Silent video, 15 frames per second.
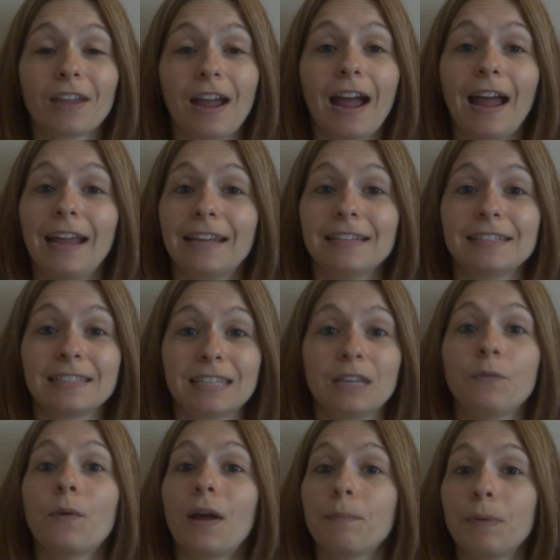I can see
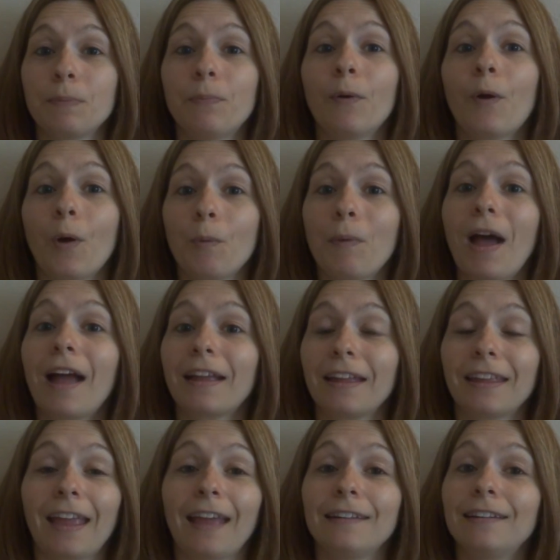why people go back
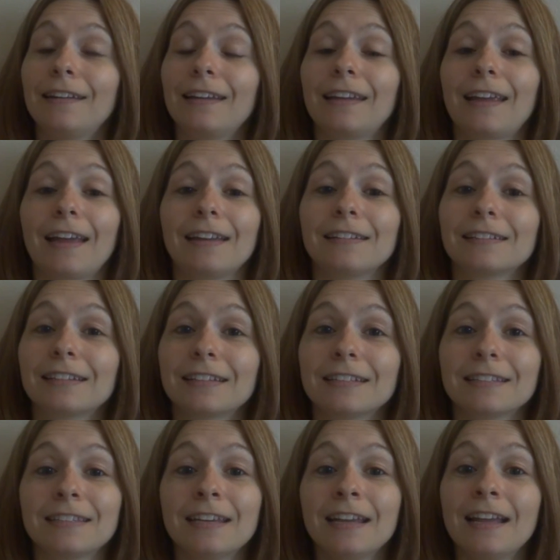again and again,
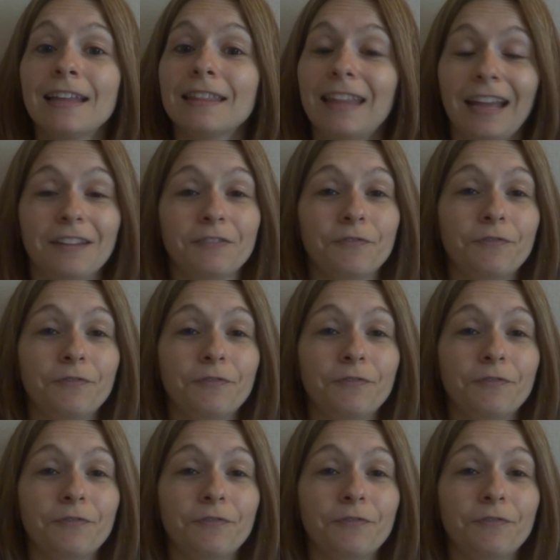because that